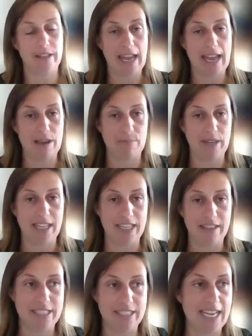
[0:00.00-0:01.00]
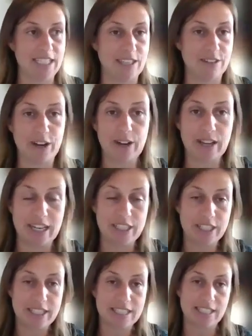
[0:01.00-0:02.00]
how many days in a row can I
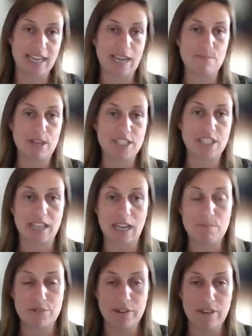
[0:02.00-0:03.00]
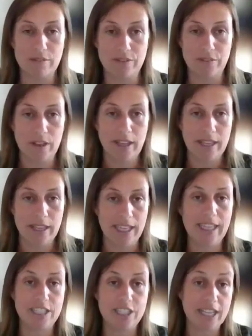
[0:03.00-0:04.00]
do this, and how much can I improve
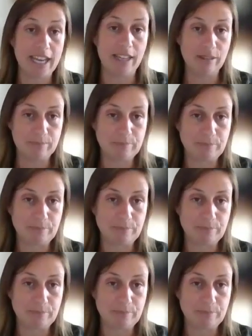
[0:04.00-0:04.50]
each day?